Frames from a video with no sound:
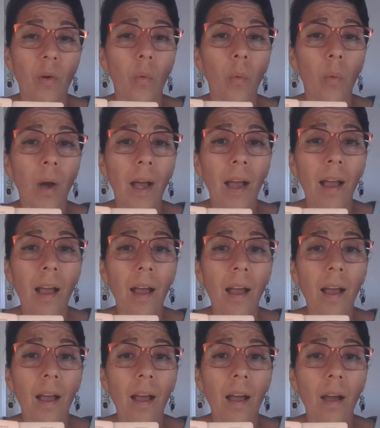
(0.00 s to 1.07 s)

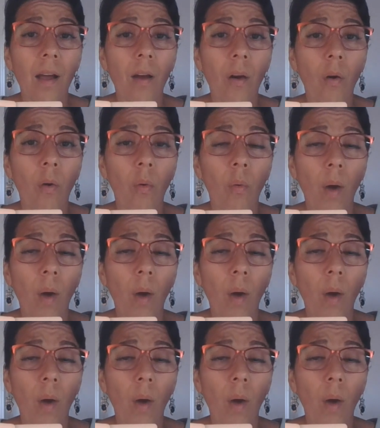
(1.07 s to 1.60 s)
Wow,